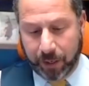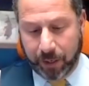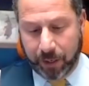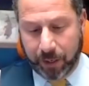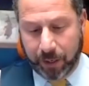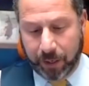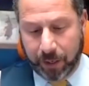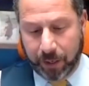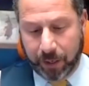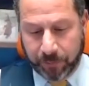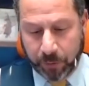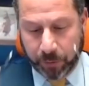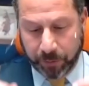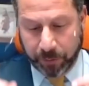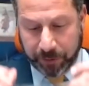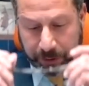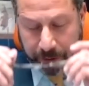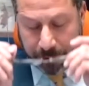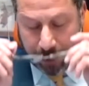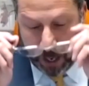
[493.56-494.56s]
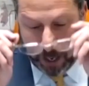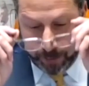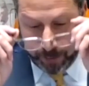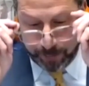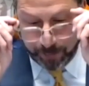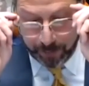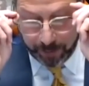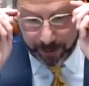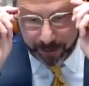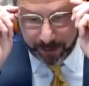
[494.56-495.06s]
in view of the time
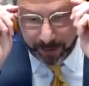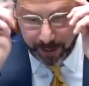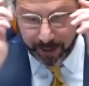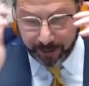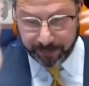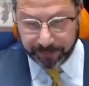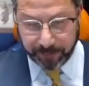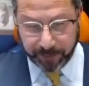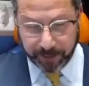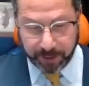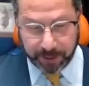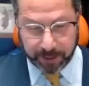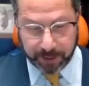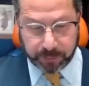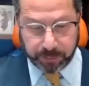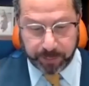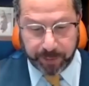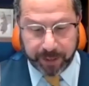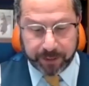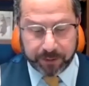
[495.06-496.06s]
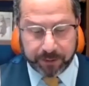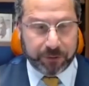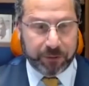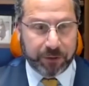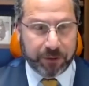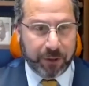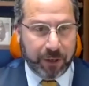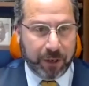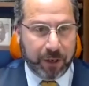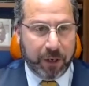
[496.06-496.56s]
and effort and expense
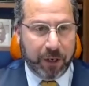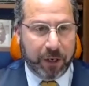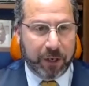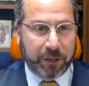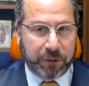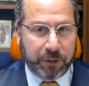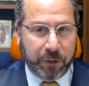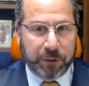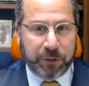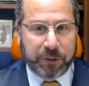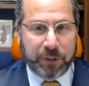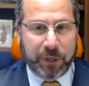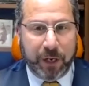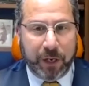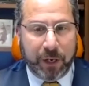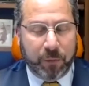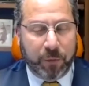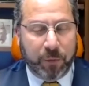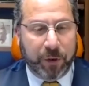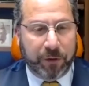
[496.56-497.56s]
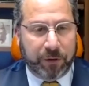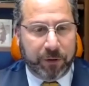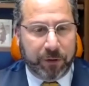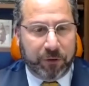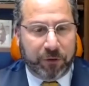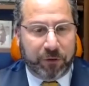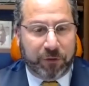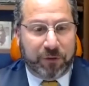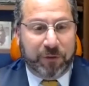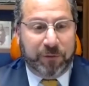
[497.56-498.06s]
associated with
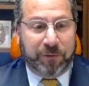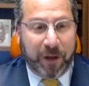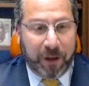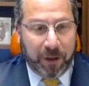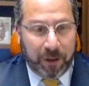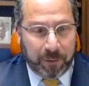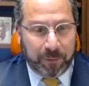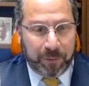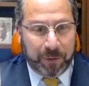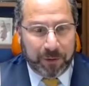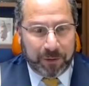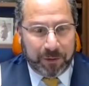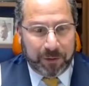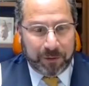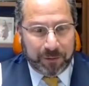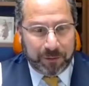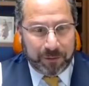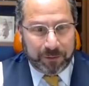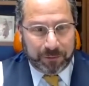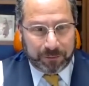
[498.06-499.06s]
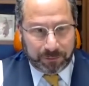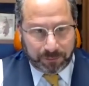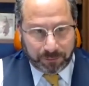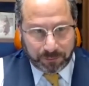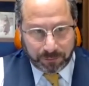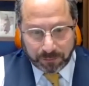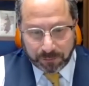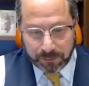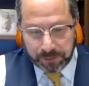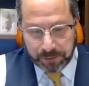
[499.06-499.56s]
its development
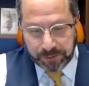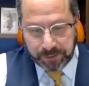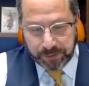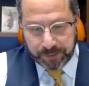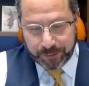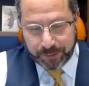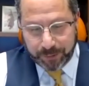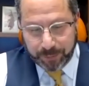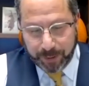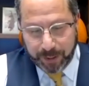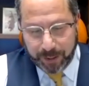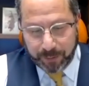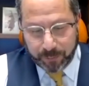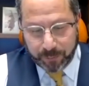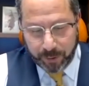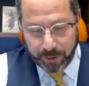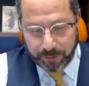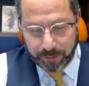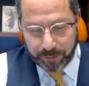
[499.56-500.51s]
to begin with.